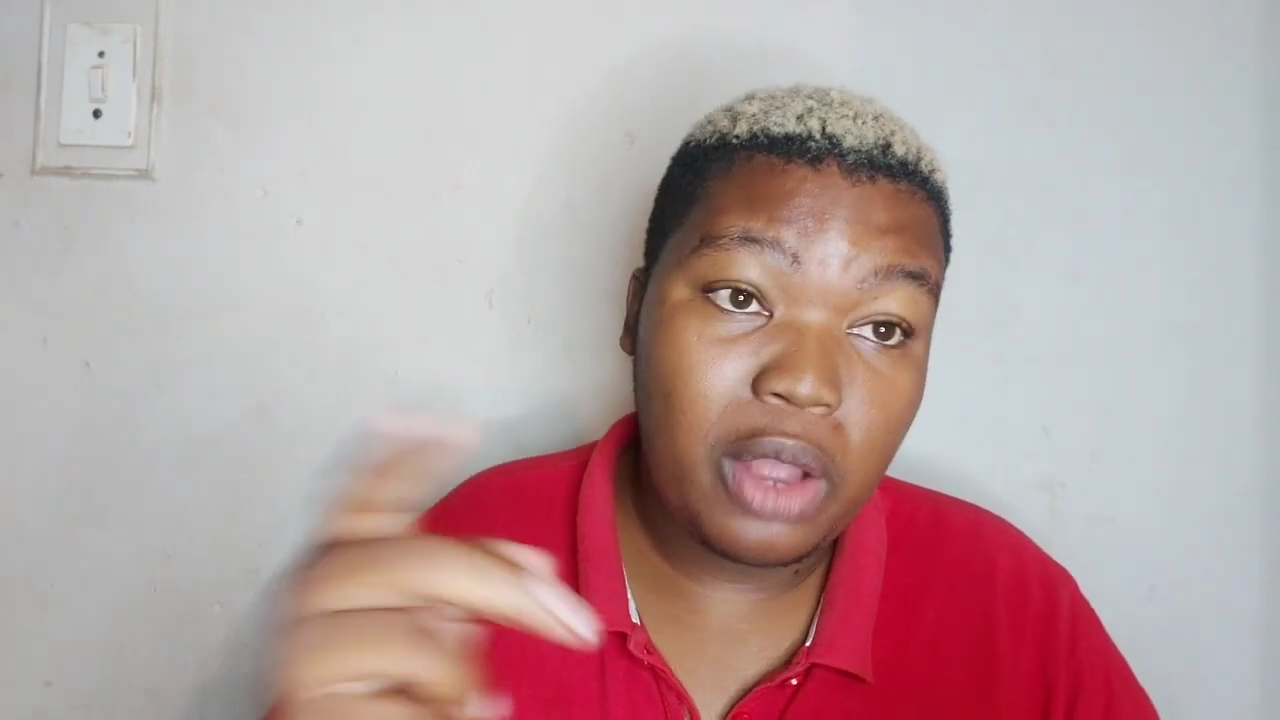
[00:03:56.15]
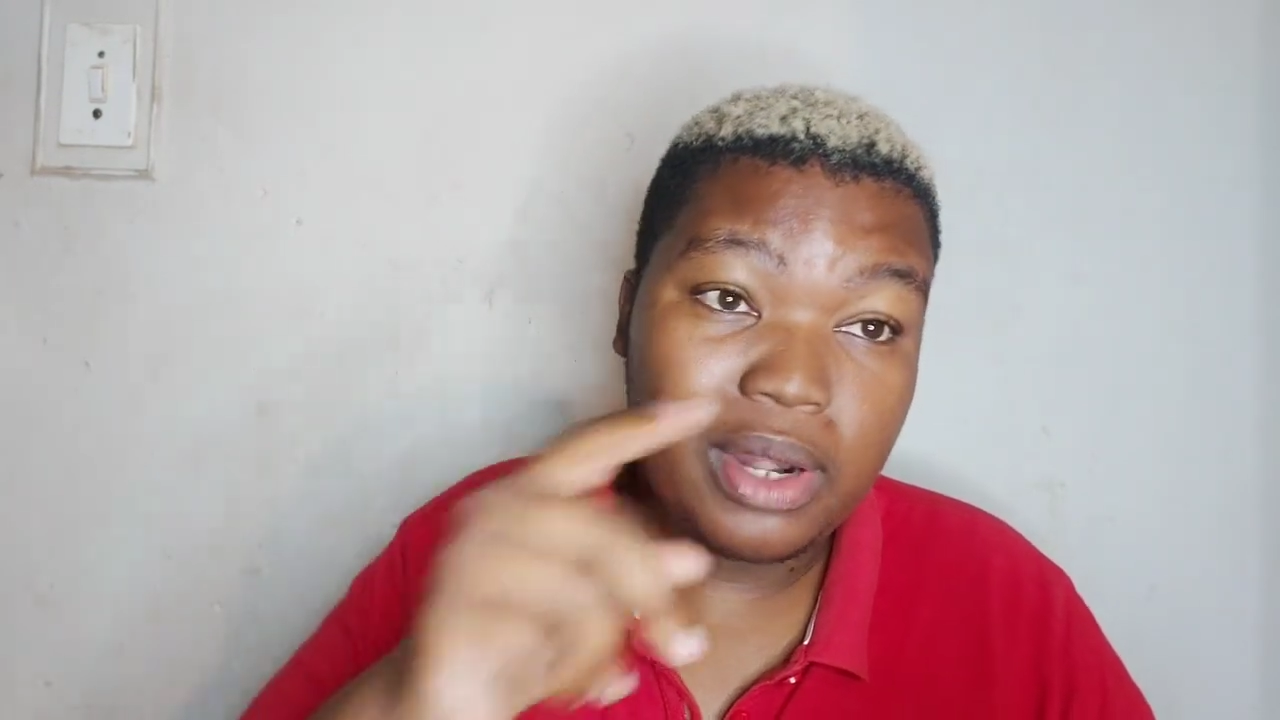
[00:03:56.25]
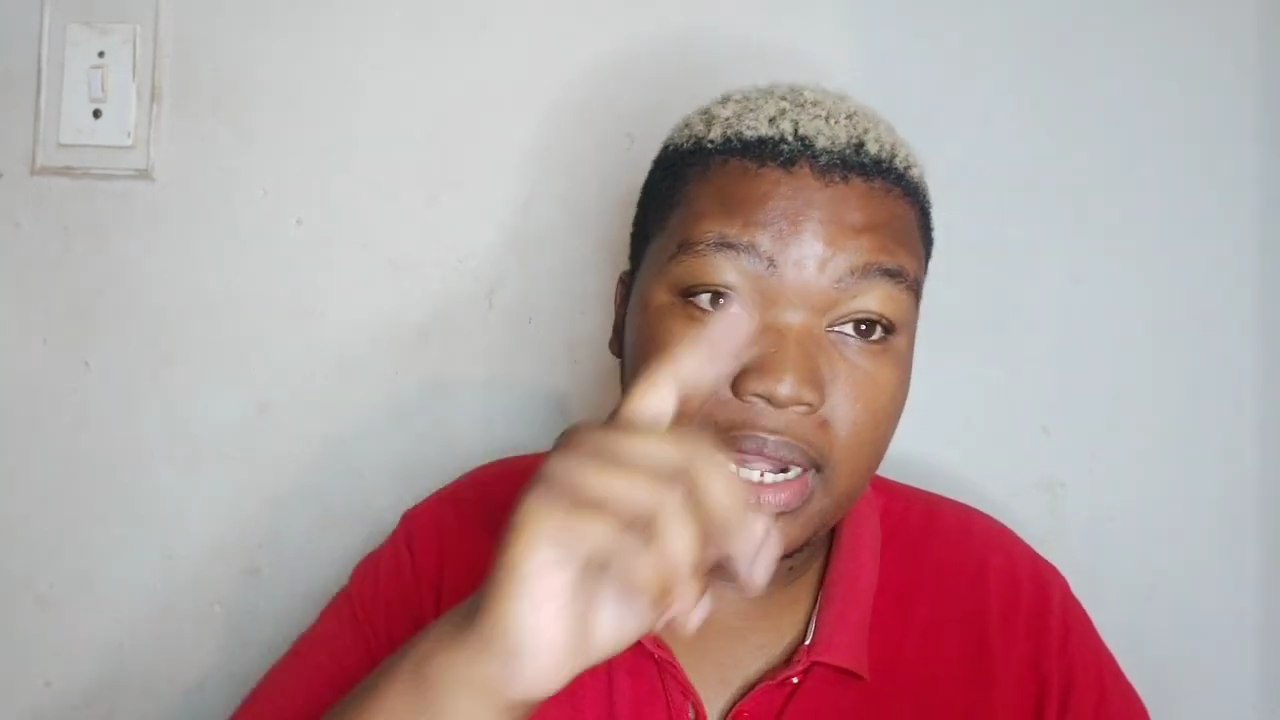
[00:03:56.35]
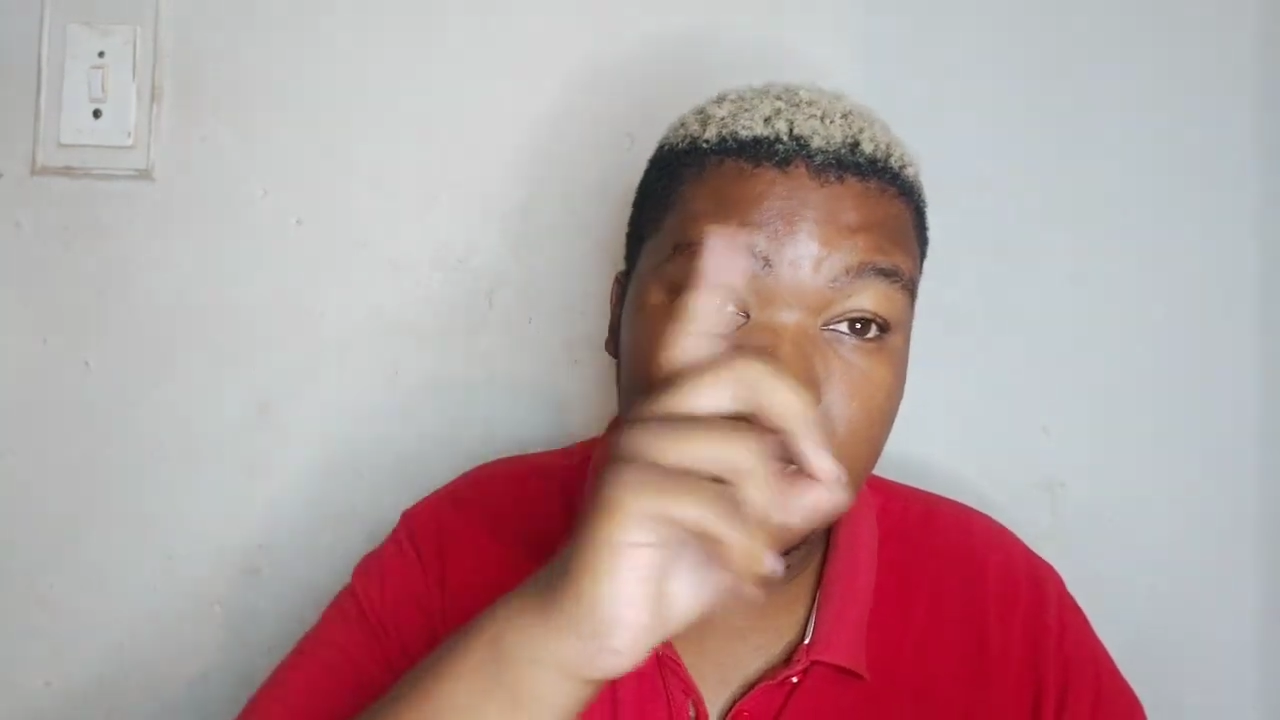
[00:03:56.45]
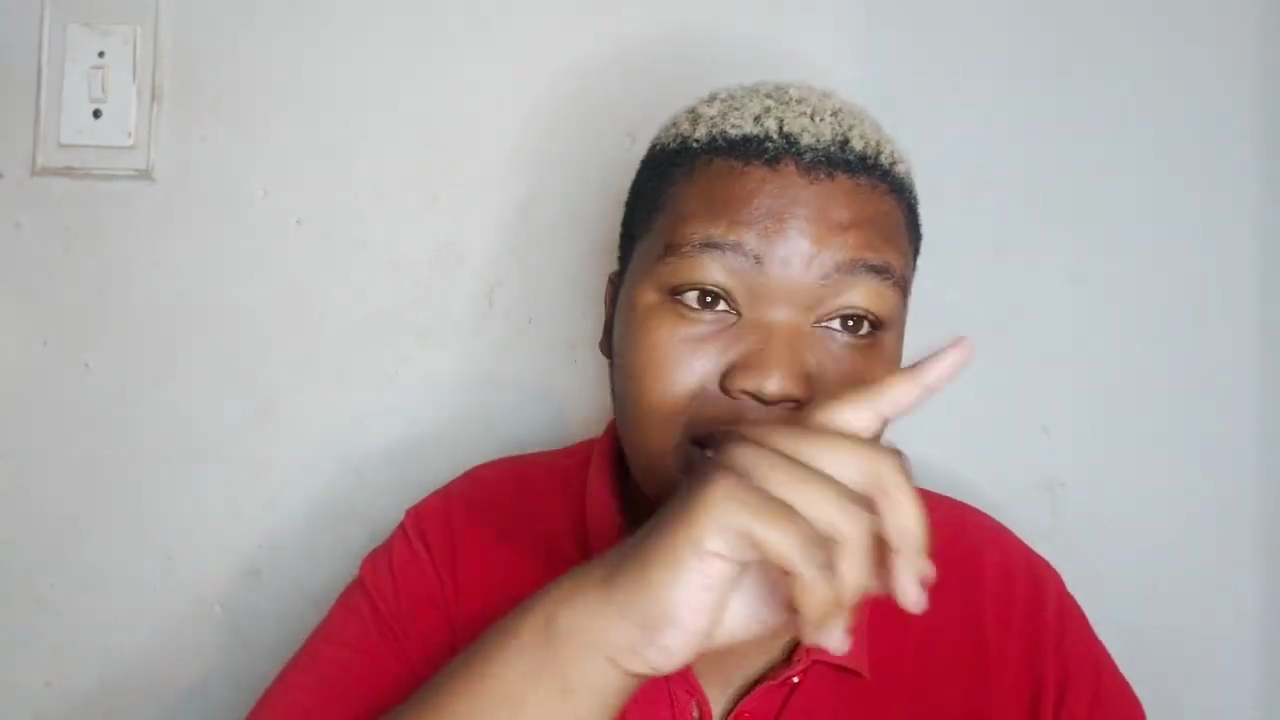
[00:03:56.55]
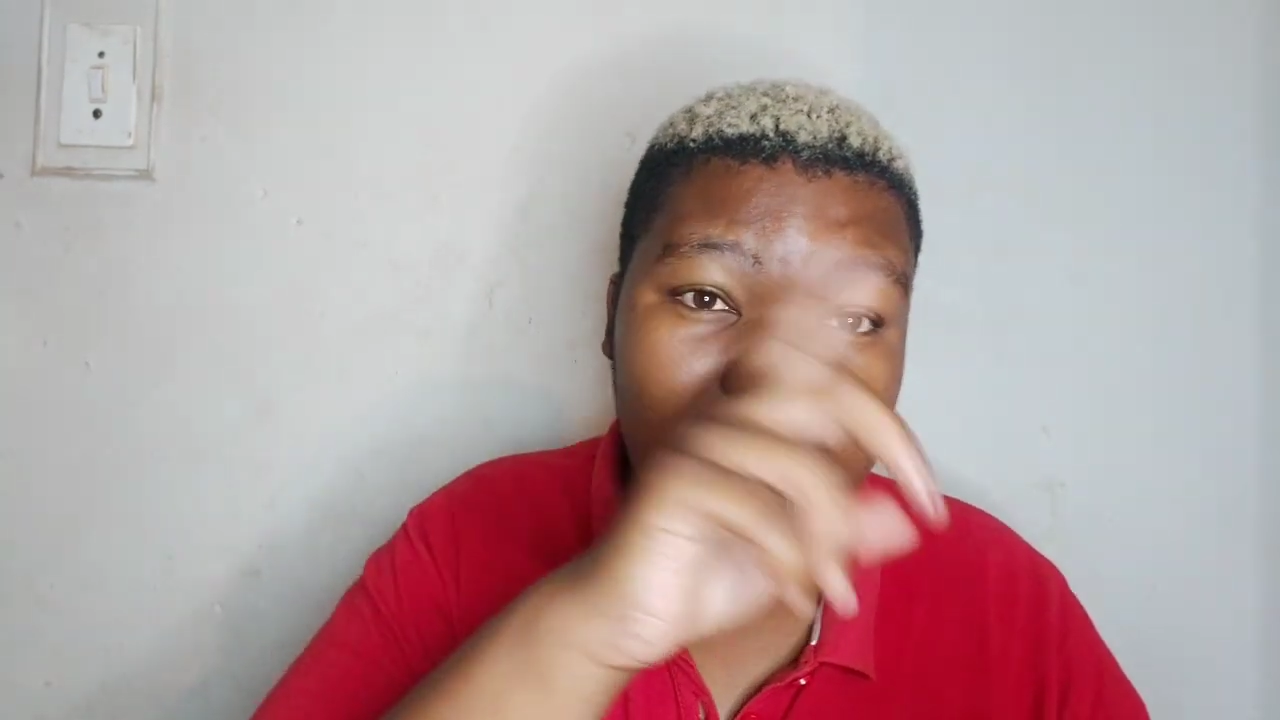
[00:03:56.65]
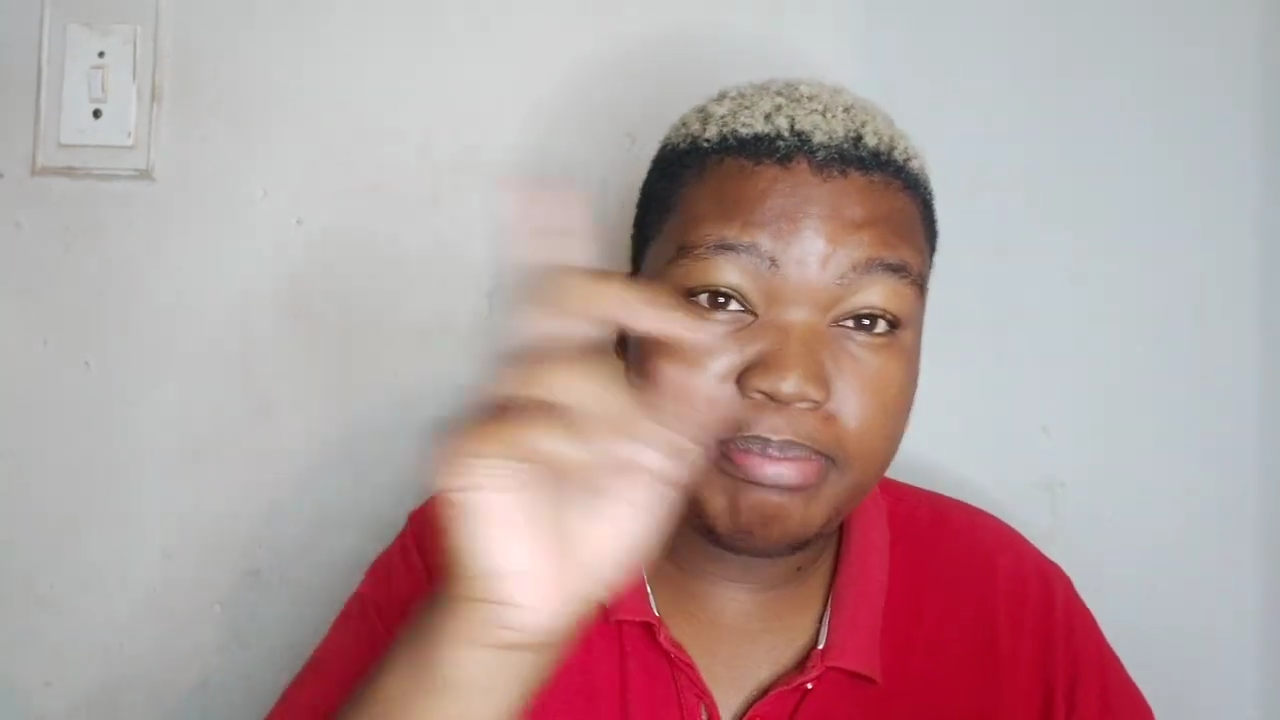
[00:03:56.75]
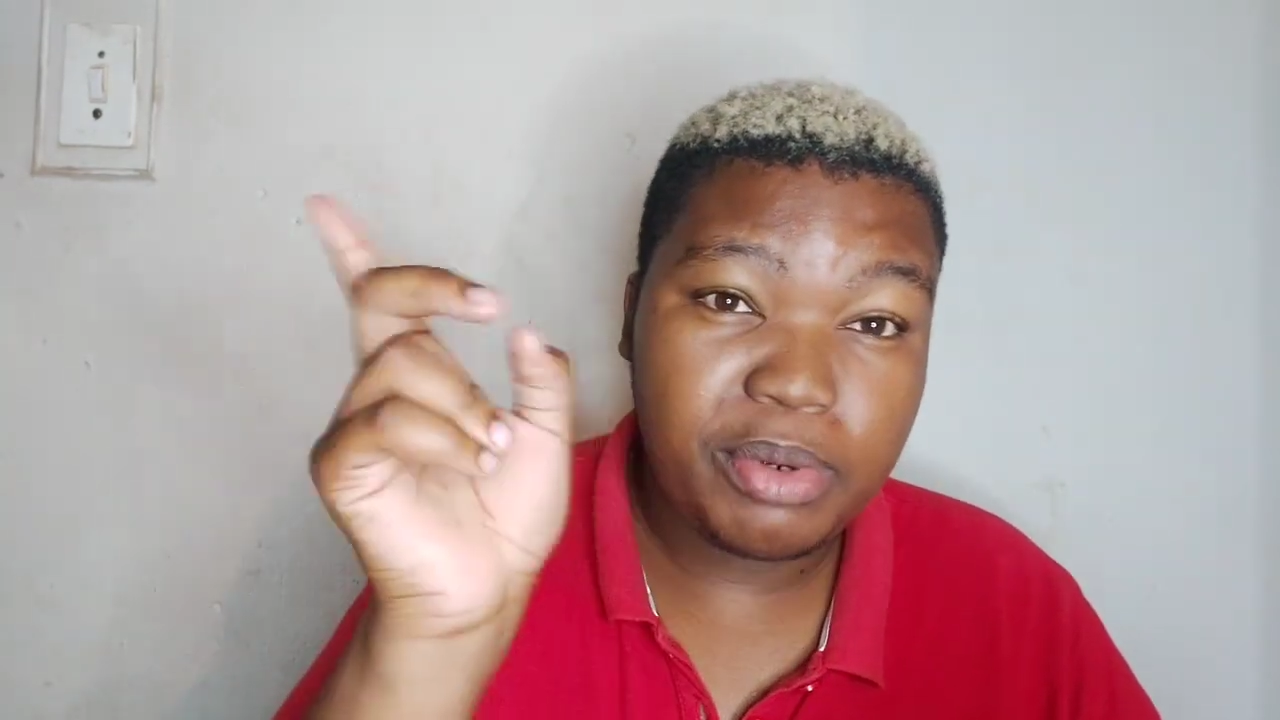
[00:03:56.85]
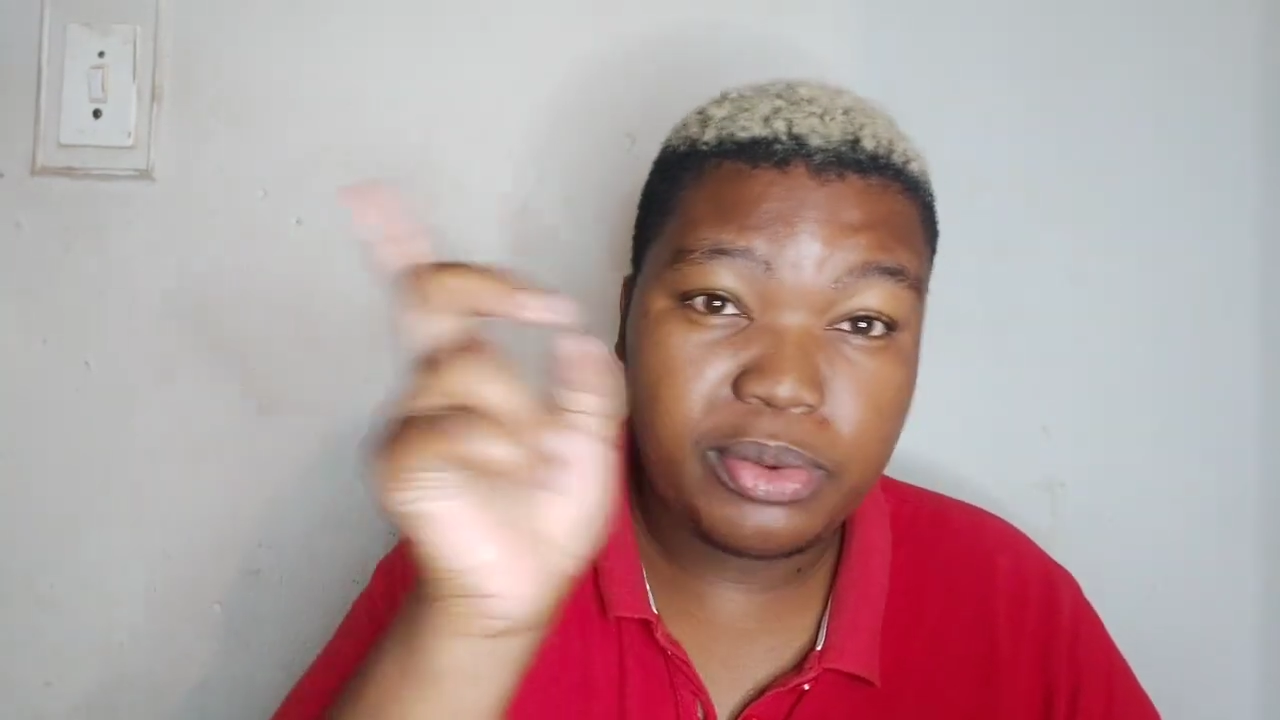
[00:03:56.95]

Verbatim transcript: I'll link them